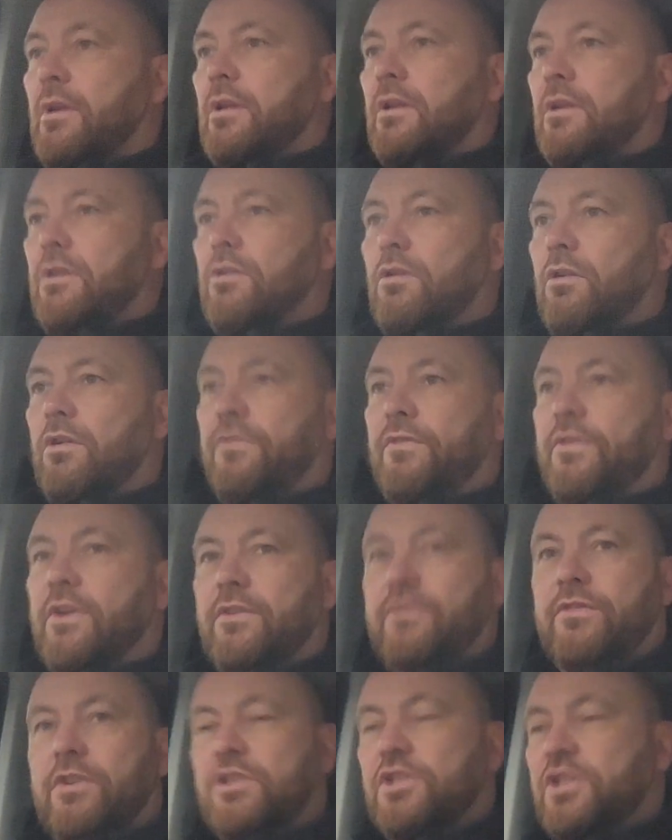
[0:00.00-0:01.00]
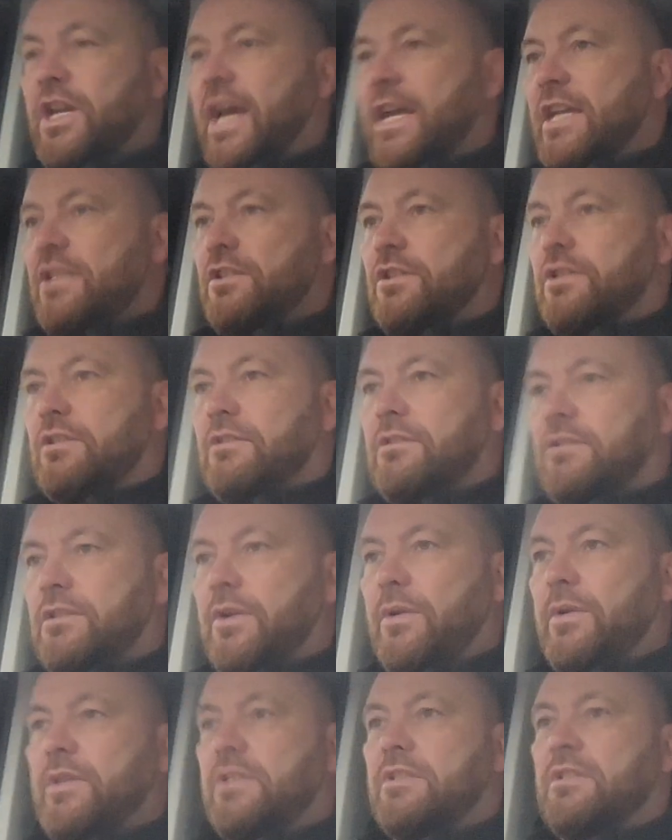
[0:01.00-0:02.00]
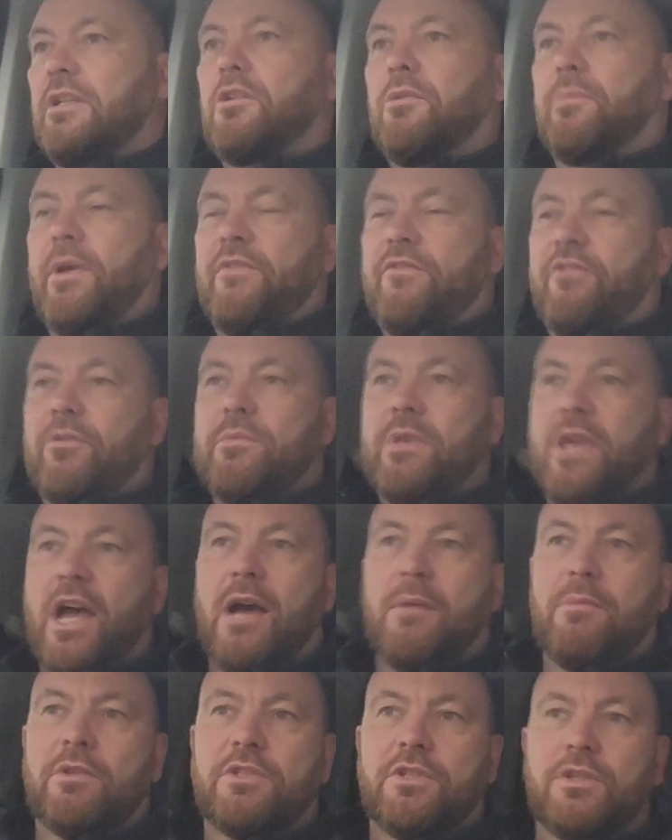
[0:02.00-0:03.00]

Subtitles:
Norfolk for a change, and doing this little bit from Yarmouth